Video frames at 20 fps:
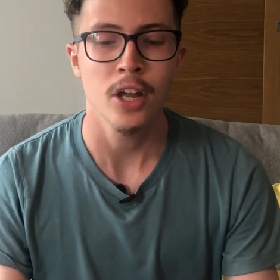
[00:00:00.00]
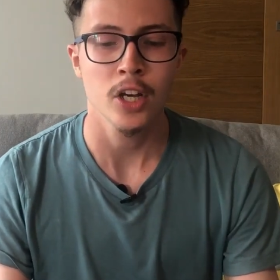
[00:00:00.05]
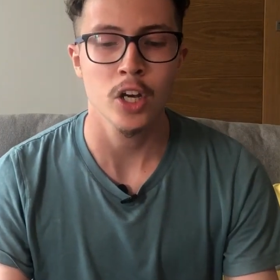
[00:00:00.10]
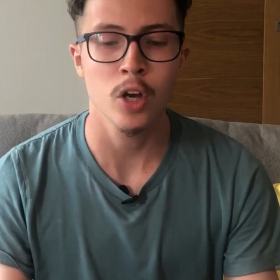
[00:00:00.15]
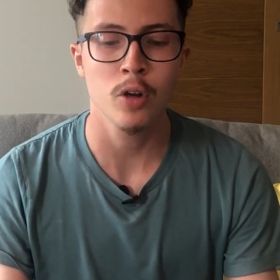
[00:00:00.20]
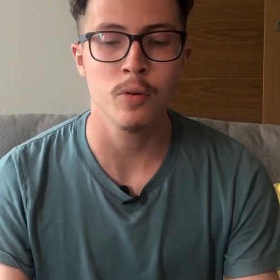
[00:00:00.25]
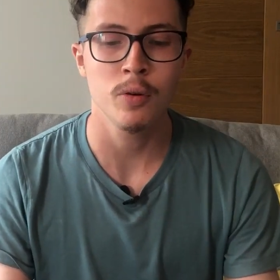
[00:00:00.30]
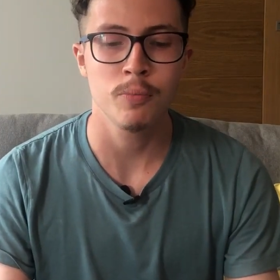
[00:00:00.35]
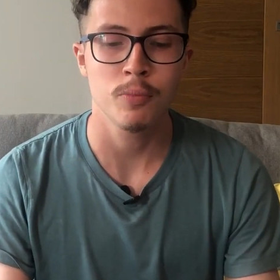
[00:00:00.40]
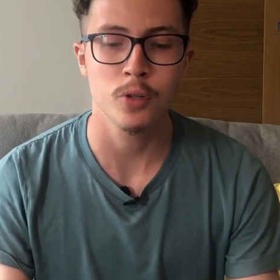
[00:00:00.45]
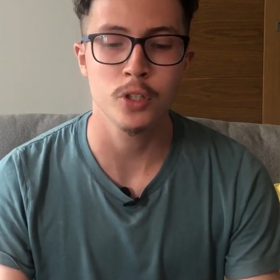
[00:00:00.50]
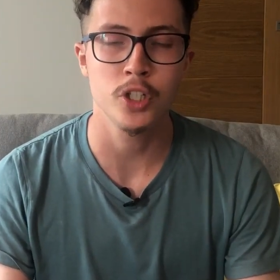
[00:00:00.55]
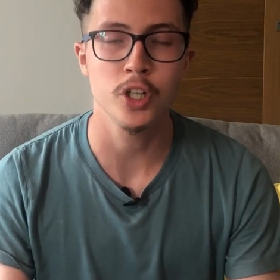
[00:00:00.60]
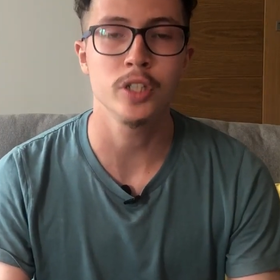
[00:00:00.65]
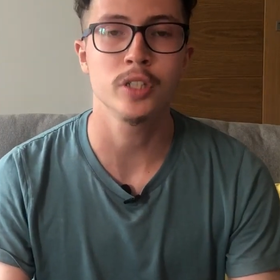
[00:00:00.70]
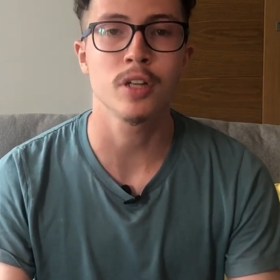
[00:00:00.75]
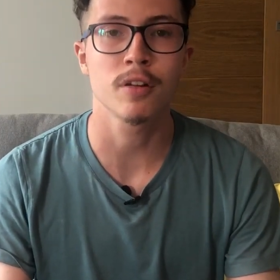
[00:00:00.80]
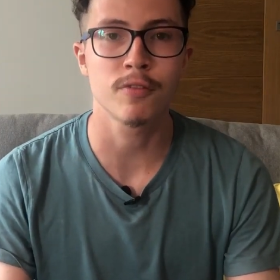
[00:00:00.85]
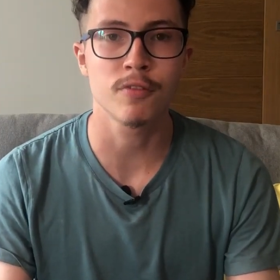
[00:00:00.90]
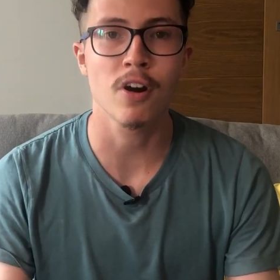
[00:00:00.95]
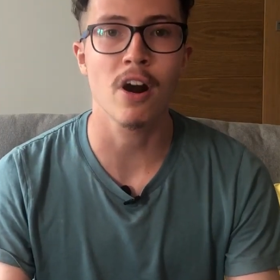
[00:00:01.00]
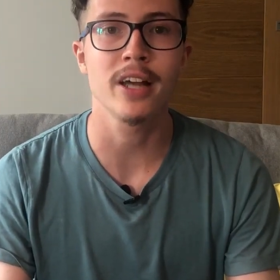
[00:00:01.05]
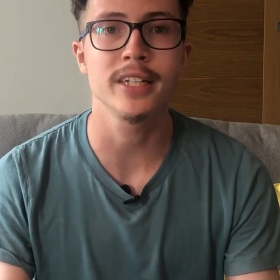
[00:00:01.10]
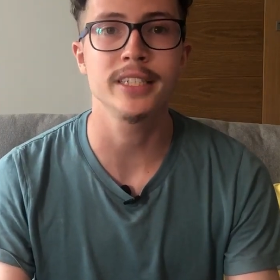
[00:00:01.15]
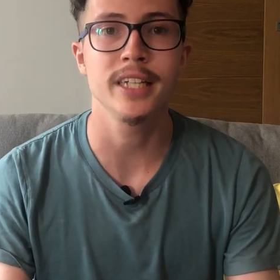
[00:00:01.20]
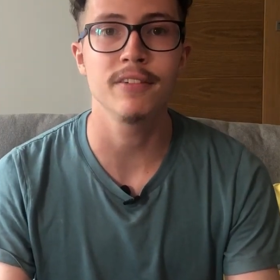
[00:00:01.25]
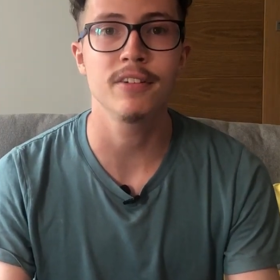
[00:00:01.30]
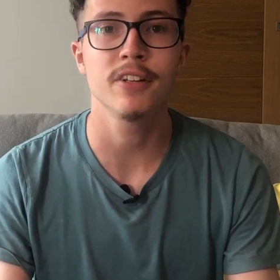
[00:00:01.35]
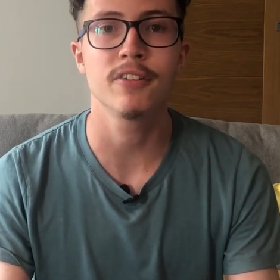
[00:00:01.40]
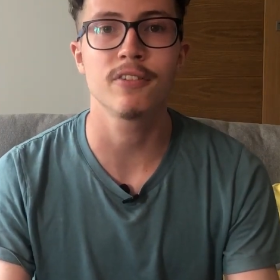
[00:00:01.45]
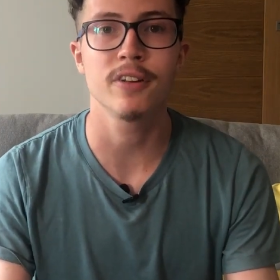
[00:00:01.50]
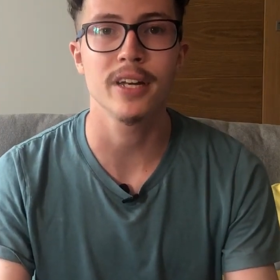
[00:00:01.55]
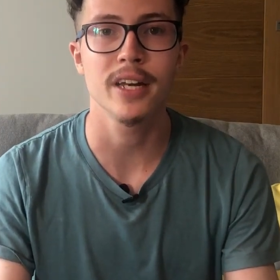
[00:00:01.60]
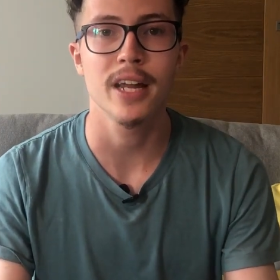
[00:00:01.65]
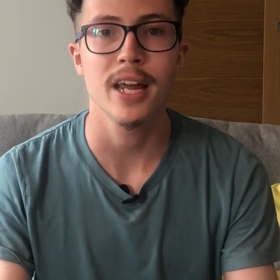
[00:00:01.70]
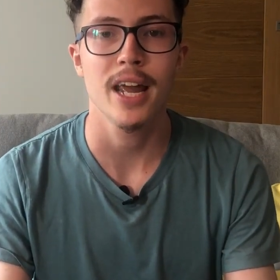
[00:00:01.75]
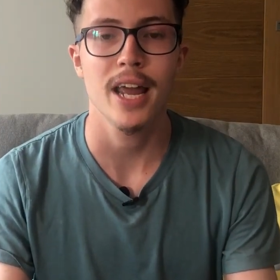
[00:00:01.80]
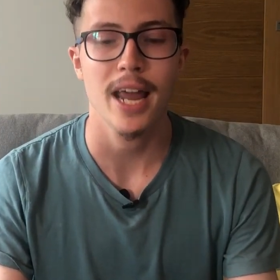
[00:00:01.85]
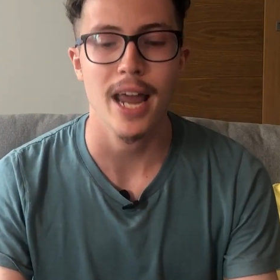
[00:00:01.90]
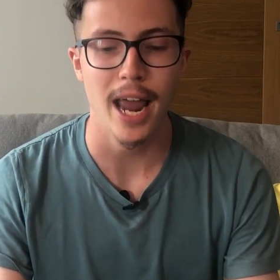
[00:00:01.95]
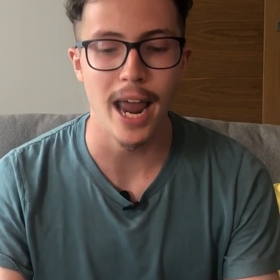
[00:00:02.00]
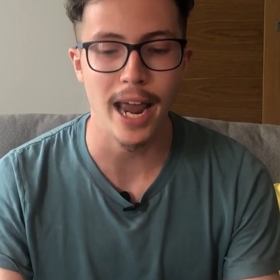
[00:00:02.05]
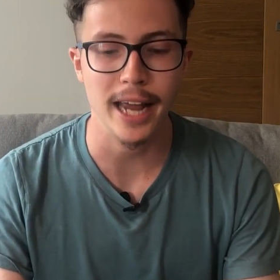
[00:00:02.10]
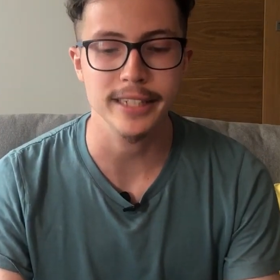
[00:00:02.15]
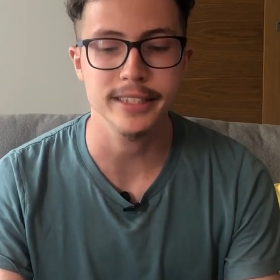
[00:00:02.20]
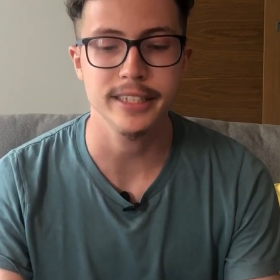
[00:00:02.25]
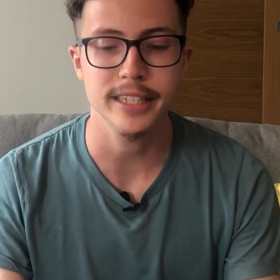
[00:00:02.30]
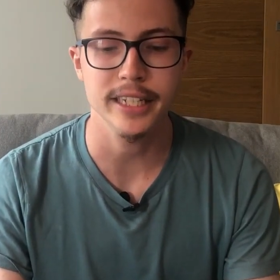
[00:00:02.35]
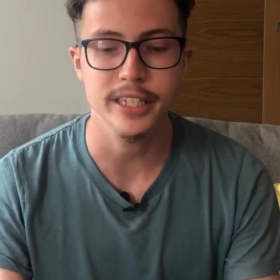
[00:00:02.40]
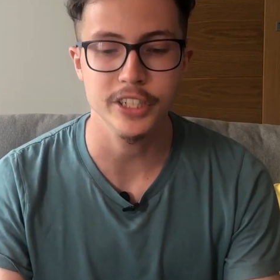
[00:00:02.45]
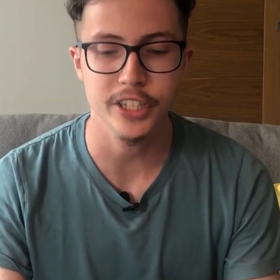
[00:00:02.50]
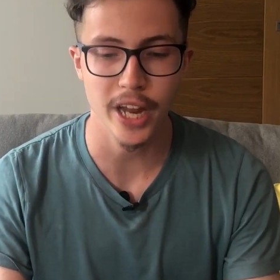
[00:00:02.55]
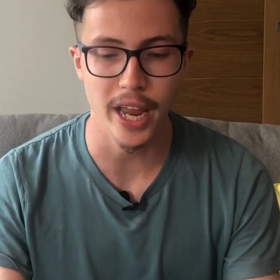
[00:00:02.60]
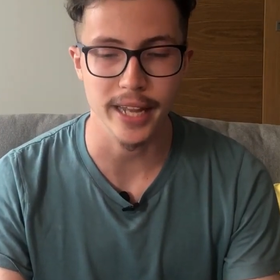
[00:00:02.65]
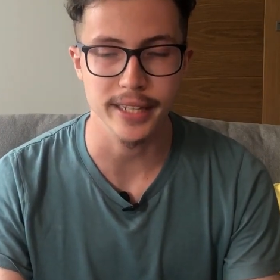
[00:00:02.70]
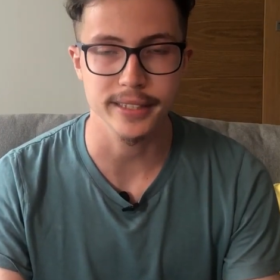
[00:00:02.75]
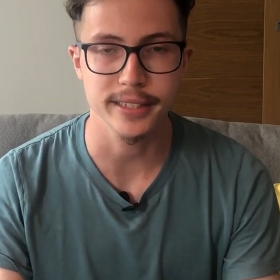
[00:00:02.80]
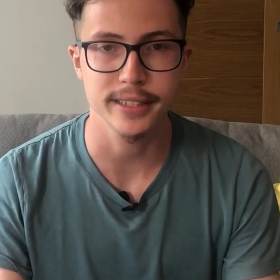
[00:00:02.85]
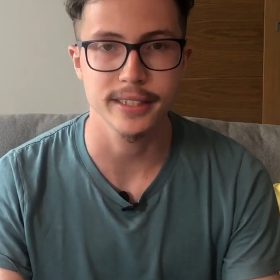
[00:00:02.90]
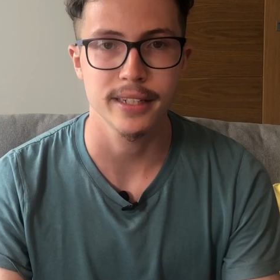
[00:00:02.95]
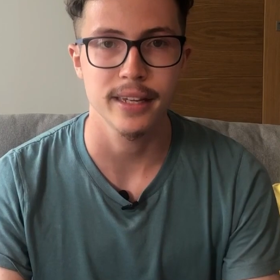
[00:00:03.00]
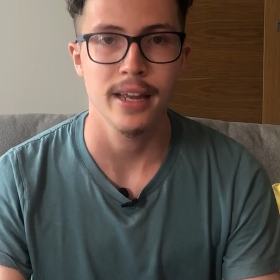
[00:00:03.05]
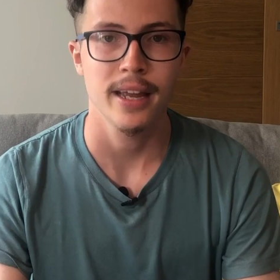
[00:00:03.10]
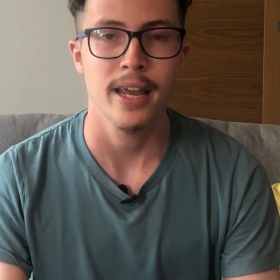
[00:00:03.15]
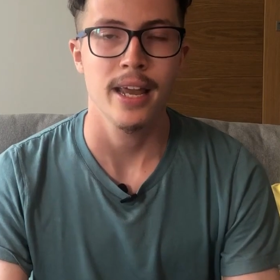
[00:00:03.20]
could produce a variety of different antigens.